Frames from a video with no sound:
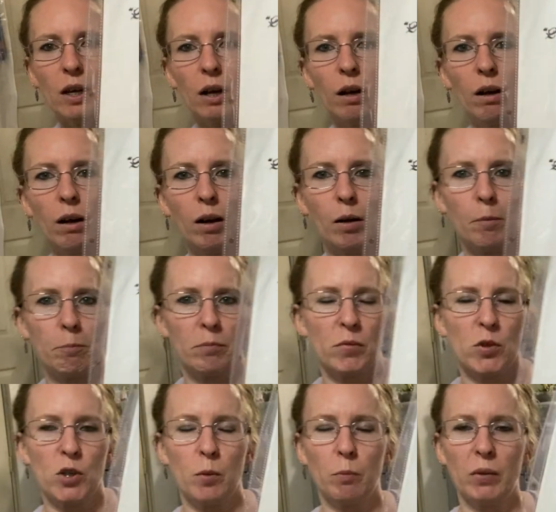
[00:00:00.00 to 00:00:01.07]
Um,
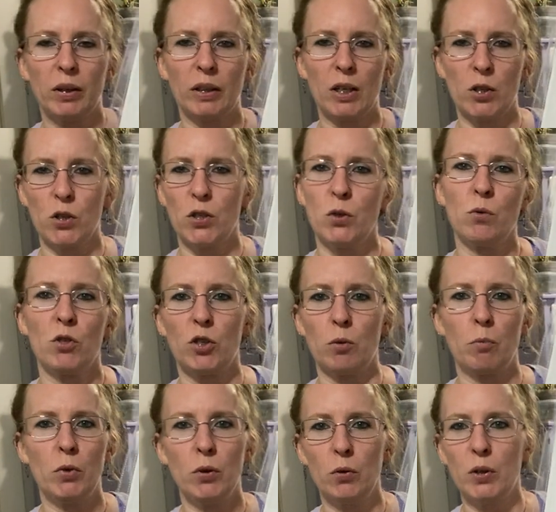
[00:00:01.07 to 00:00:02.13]
something that suits the
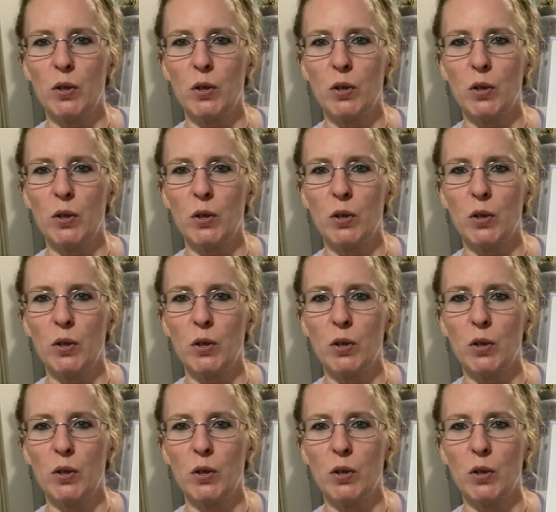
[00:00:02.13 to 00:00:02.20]
mood.